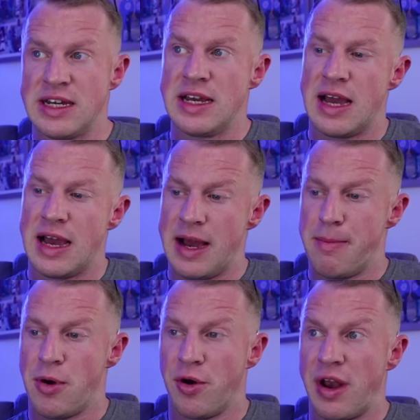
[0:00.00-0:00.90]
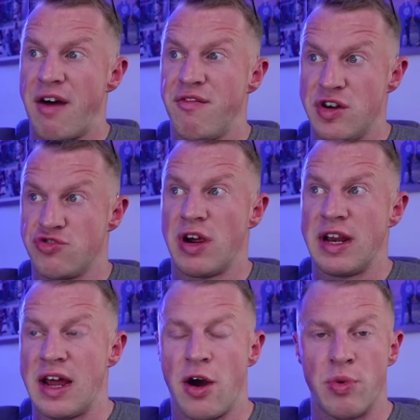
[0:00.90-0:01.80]
On average right
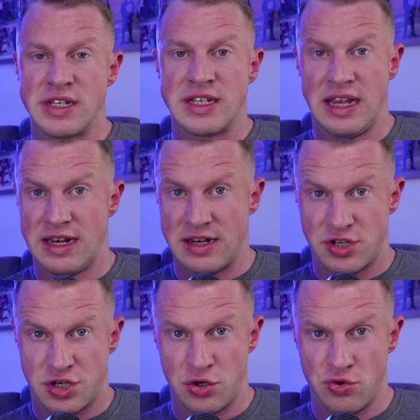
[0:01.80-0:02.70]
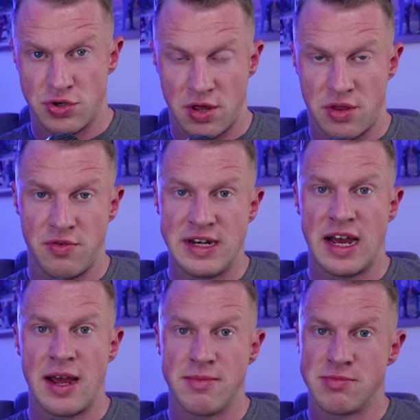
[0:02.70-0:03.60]
now, we're seeing 2 to 3
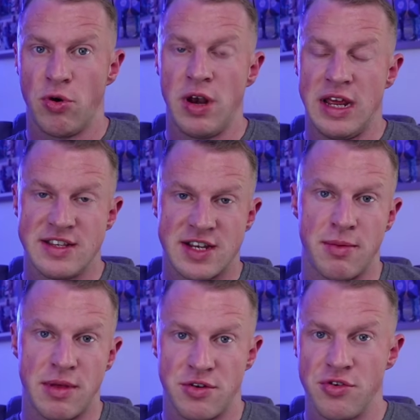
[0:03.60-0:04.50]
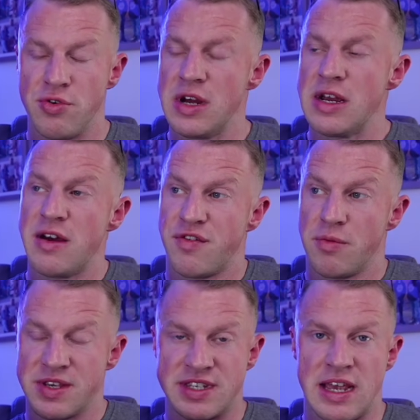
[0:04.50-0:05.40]
times more leads coming through from the
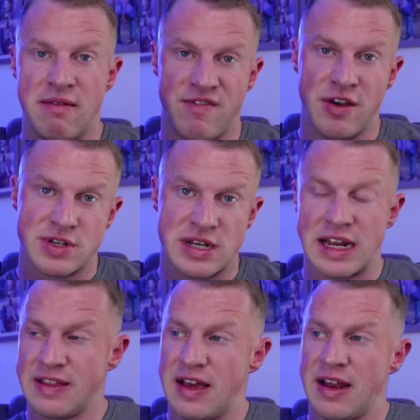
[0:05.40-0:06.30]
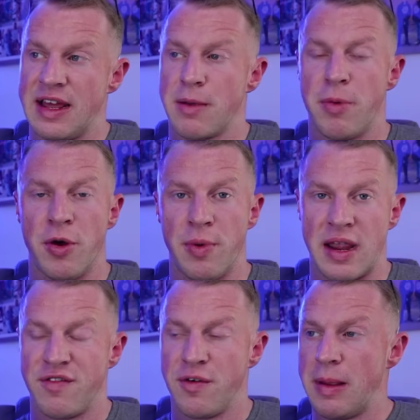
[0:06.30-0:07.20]
same views clicking that link per week
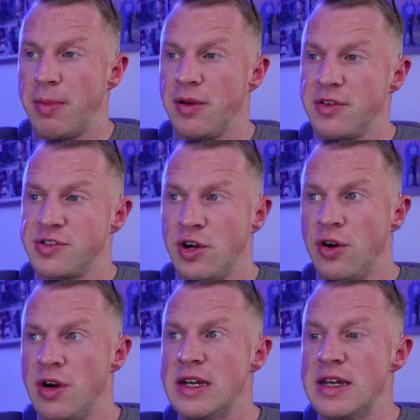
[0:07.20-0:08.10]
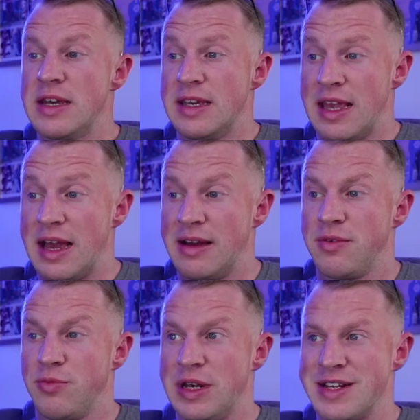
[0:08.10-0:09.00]
for people. So yeah,
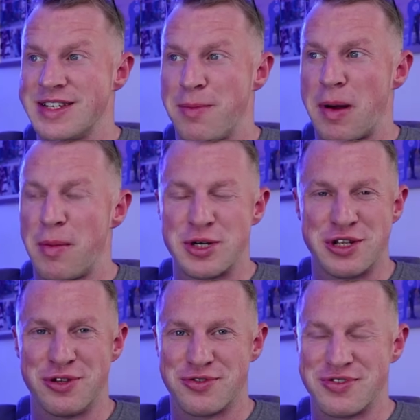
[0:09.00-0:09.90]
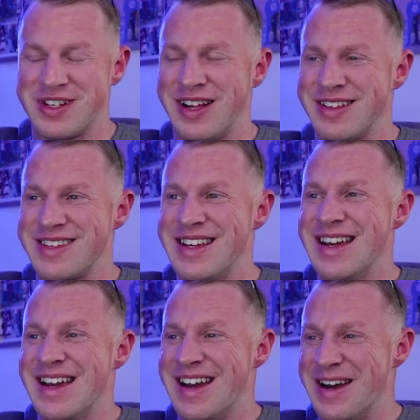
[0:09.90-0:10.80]
we need to start publishing those results.
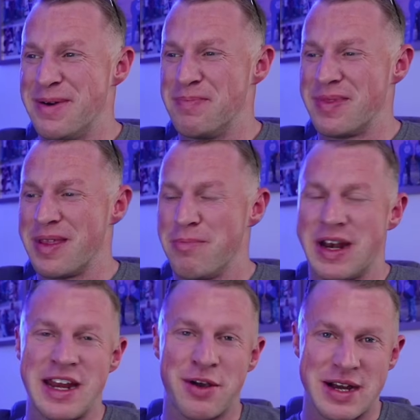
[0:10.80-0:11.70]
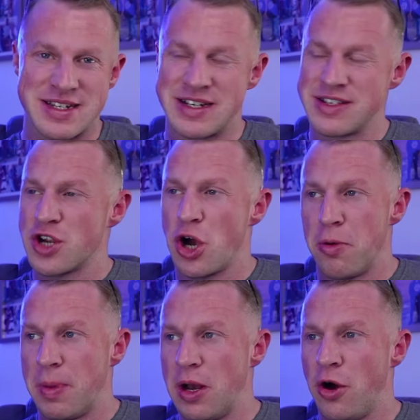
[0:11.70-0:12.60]
But any questions, comment
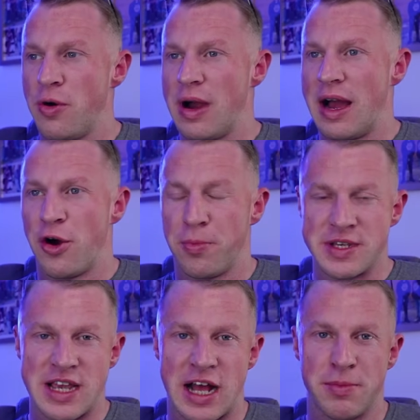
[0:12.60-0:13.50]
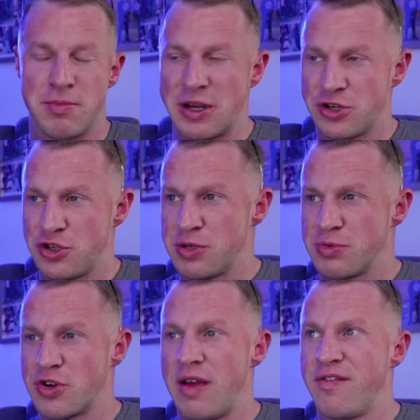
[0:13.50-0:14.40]
below. I hope this helped. Make sure you
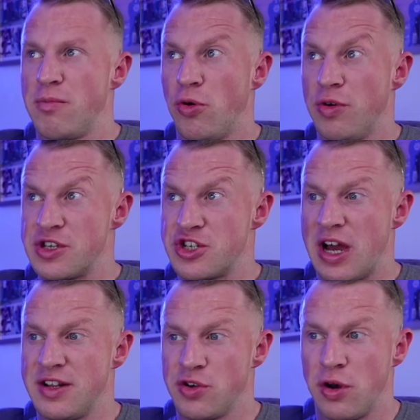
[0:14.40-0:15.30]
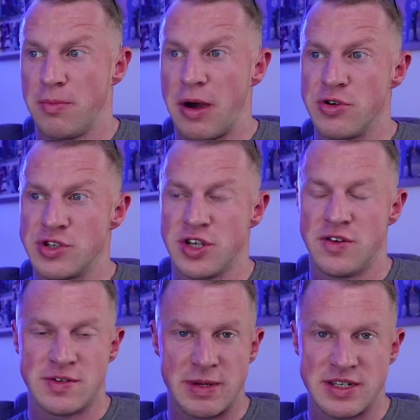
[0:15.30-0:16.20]
subscribe for more. This channel is all about service
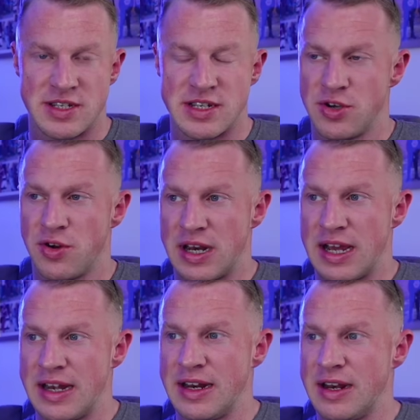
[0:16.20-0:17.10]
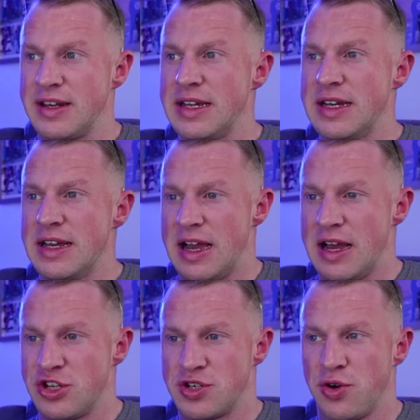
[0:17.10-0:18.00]
businesses online and
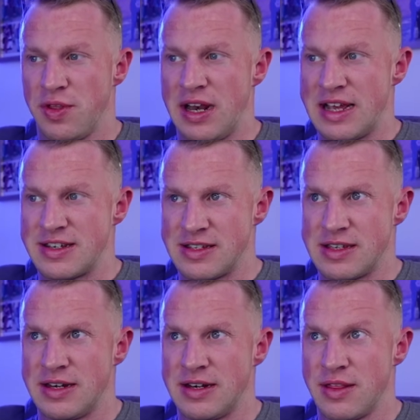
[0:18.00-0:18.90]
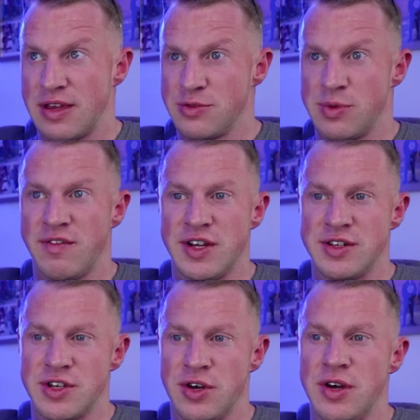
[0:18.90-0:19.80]
just all the lessons and things we've learned.
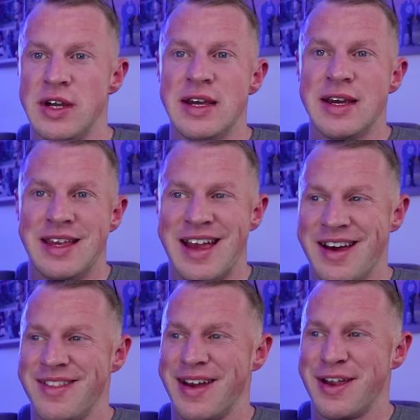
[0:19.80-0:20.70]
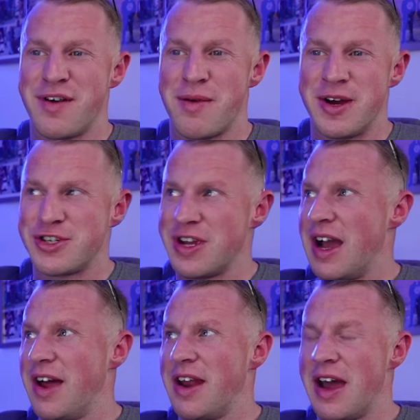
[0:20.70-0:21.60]
So yeah, thank you very much,
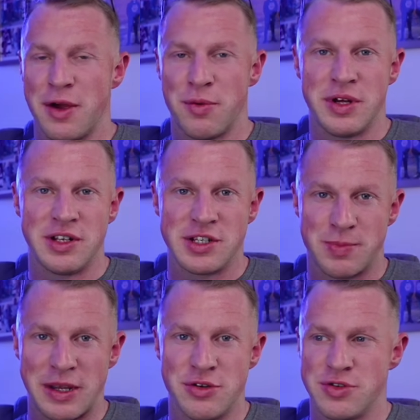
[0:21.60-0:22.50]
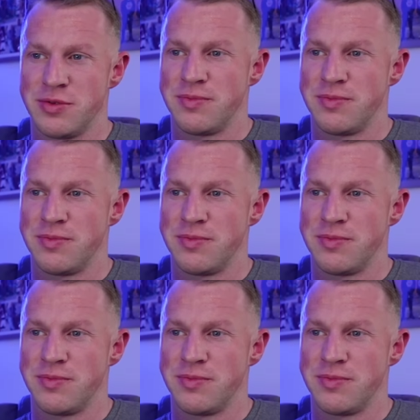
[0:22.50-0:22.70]
and I will speak to you soon.